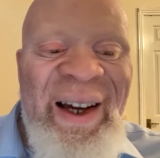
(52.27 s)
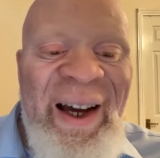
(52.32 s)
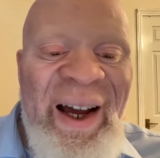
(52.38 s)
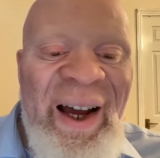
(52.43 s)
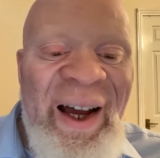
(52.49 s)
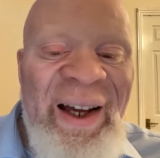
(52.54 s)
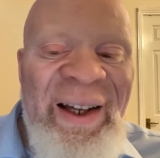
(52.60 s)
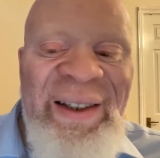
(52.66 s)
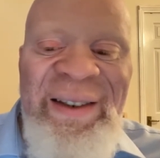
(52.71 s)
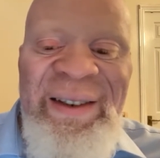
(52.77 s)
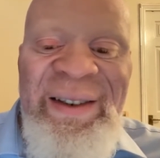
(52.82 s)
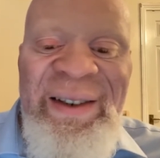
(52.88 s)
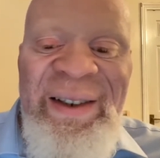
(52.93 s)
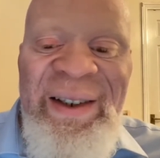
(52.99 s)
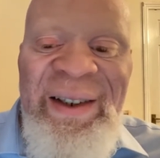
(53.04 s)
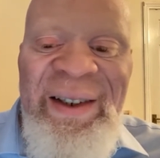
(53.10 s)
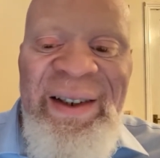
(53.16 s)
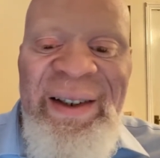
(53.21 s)
and,
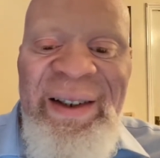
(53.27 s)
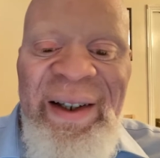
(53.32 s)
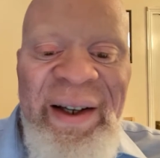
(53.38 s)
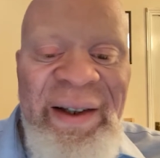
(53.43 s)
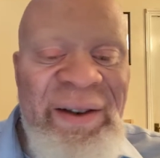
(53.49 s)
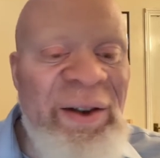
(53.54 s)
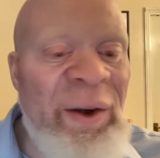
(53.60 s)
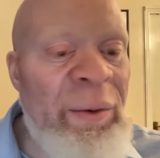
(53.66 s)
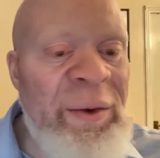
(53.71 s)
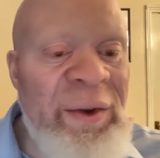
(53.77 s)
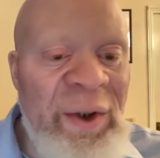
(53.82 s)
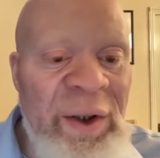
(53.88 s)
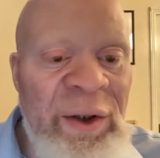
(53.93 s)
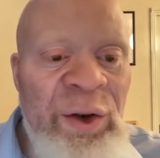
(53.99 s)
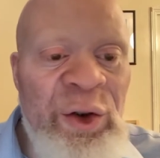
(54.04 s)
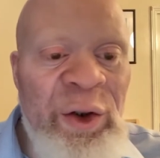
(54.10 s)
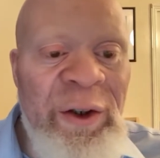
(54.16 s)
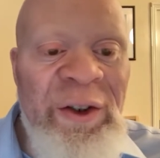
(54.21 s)
yeah, so it was
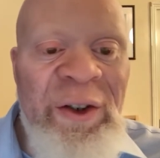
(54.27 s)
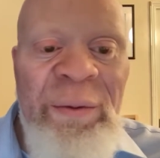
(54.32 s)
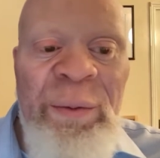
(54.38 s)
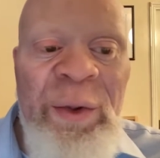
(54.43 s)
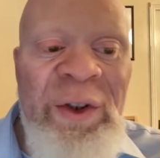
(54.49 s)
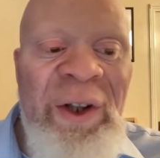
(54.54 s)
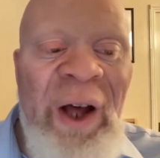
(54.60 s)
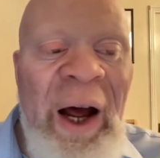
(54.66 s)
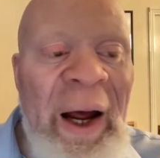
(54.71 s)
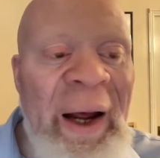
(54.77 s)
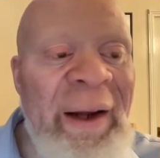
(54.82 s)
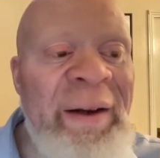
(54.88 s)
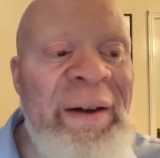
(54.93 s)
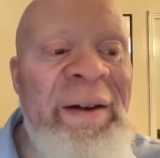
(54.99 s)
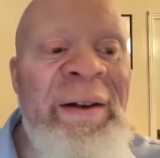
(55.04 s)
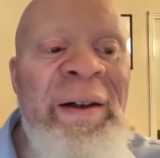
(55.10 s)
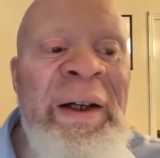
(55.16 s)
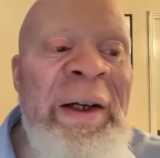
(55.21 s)
interesting because
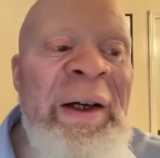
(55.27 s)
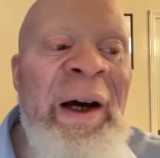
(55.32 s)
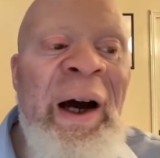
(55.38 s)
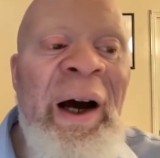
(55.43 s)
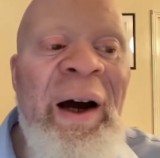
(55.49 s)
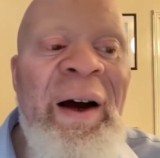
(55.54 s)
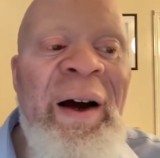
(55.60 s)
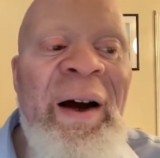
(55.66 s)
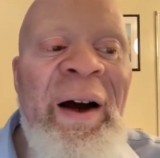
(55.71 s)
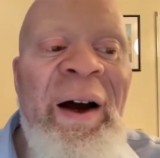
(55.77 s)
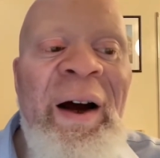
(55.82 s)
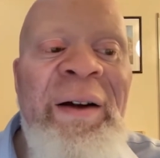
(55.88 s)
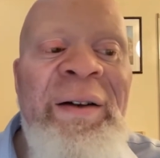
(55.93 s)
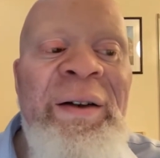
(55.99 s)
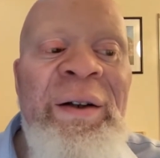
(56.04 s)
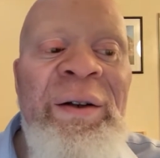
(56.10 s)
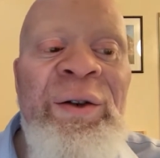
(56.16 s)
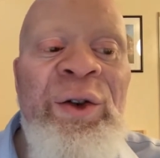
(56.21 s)
I,
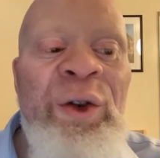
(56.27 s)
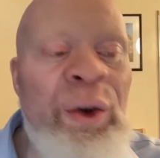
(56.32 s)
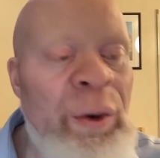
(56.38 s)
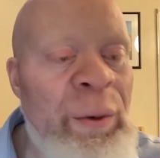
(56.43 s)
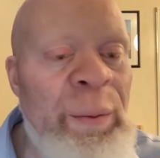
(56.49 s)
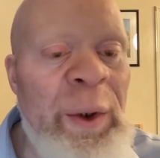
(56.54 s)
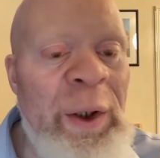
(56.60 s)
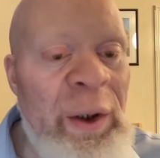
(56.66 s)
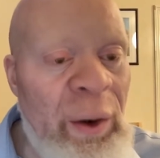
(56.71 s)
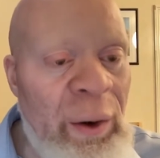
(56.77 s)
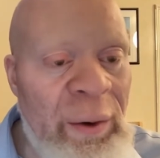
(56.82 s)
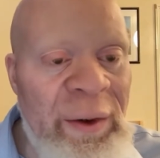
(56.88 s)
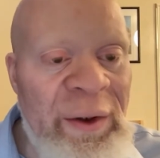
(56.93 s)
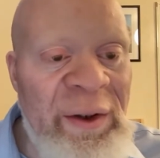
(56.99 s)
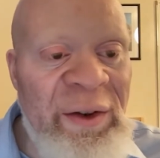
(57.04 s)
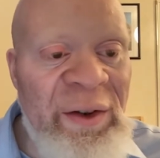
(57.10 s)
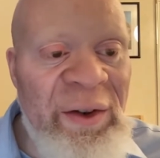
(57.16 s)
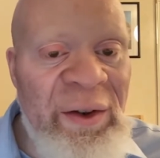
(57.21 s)
I, to be
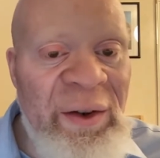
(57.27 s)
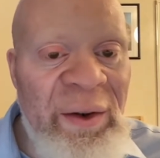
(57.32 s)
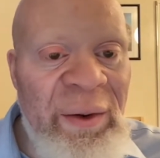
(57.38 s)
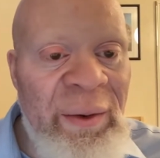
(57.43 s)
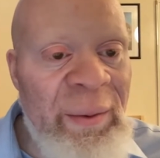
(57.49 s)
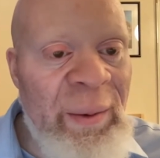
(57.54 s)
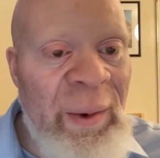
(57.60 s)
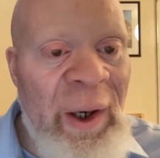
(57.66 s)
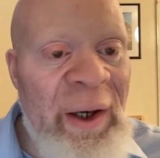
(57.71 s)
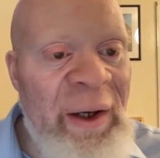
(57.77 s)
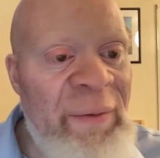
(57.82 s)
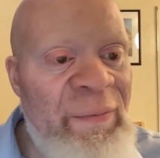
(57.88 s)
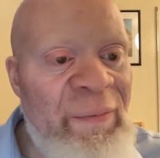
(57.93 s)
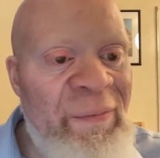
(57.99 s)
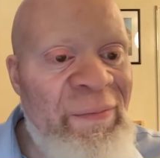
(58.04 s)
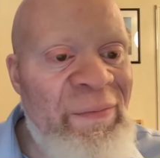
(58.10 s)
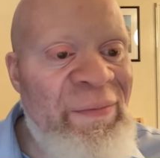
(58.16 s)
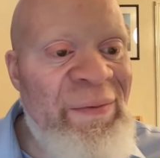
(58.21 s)
honest, right?
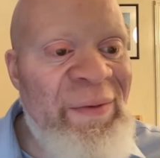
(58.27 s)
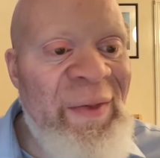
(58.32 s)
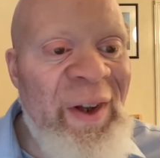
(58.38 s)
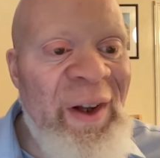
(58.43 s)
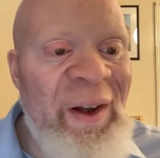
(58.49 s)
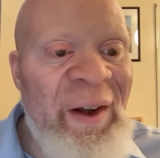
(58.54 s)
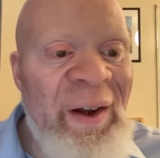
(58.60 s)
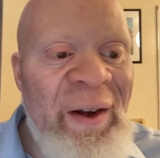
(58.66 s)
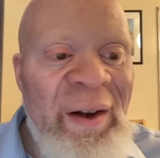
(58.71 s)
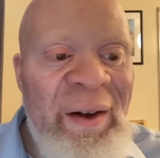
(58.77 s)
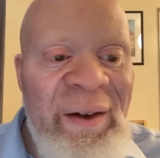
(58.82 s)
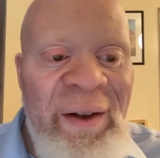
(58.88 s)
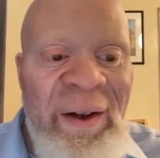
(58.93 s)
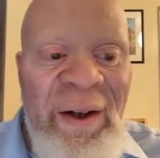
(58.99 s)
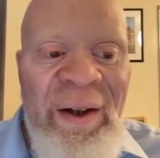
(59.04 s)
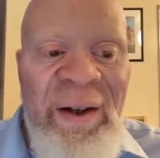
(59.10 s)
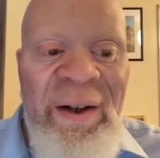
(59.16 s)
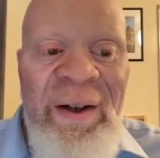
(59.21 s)

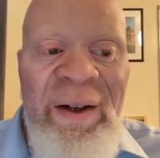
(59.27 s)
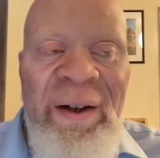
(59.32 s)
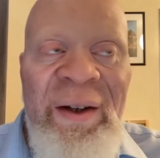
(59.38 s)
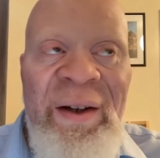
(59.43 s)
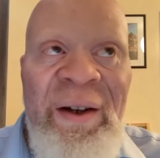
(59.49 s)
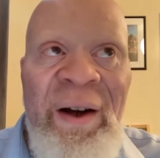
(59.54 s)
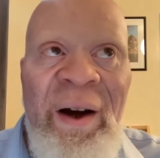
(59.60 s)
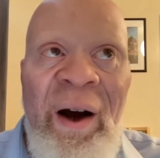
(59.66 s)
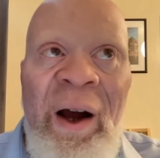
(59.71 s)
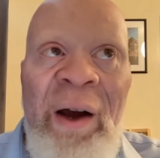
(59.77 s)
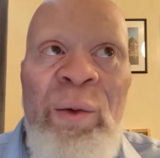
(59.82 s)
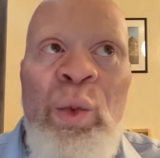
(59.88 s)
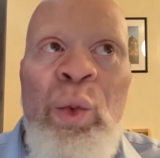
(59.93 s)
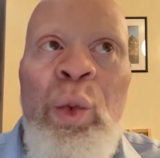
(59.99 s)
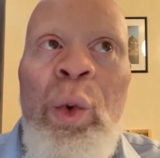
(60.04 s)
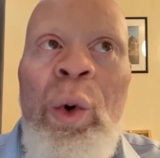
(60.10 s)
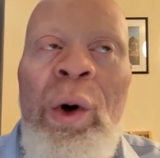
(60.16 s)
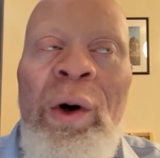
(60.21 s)
The I
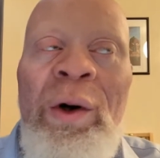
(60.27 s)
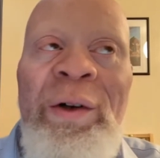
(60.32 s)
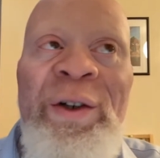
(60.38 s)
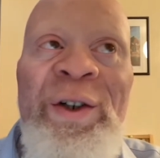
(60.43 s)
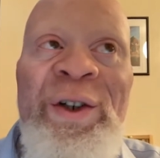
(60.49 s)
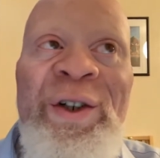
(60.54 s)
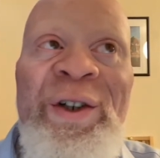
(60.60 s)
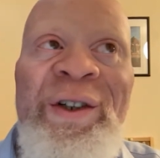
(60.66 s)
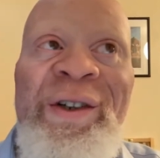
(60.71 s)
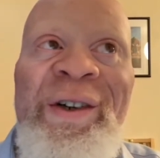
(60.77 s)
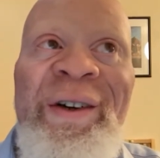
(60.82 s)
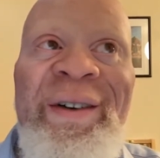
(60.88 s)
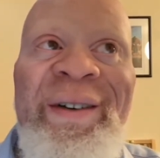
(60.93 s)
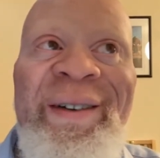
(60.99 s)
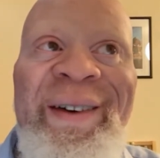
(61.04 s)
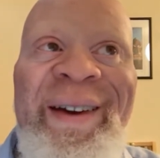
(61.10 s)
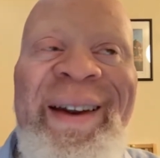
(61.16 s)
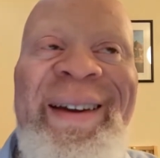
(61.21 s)
watched
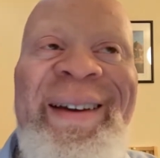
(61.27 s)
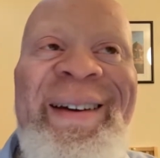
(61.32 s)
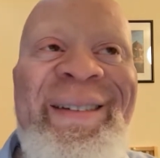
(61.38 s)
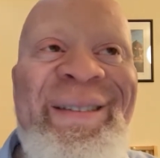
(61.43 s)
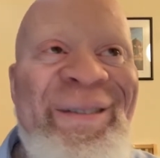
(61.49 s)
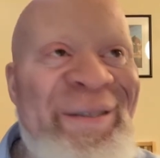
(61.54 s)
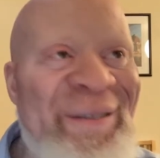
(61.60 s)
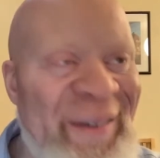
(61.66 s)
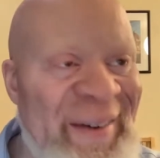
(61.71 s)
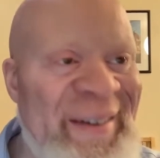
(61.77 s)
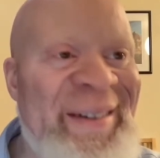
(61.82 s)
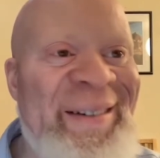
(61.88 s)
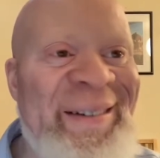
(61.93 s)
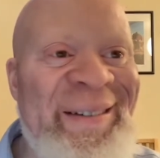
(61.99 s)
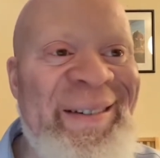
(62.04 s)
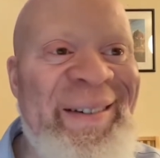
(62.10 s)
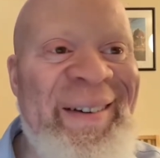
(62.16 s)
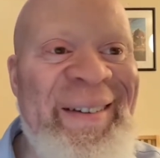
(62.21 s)
the
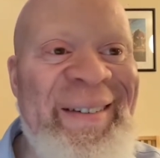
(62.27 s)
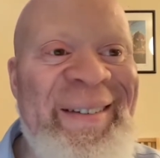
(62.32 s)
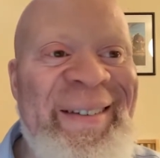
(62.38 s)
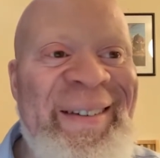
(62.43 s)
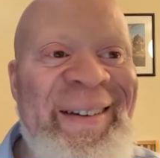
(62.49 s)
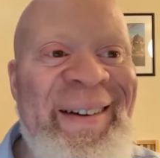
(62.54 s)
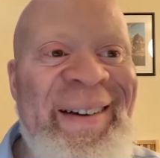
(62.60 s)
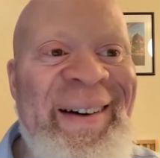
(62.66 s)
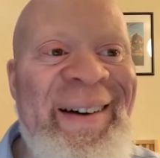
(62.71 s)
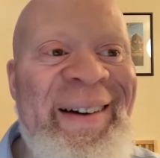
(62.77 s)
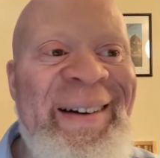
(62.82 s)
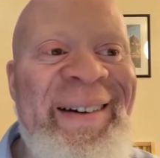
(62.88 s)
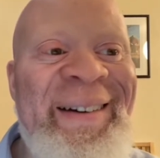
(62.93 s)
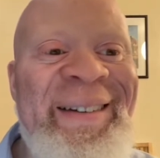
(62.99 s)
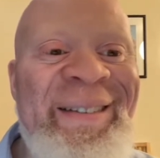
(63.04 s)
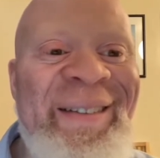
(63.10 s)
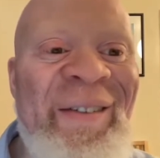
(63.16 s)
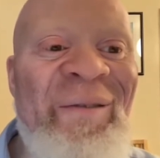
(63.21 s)
original Godzilla
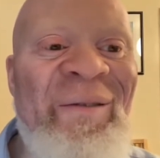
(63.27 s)
with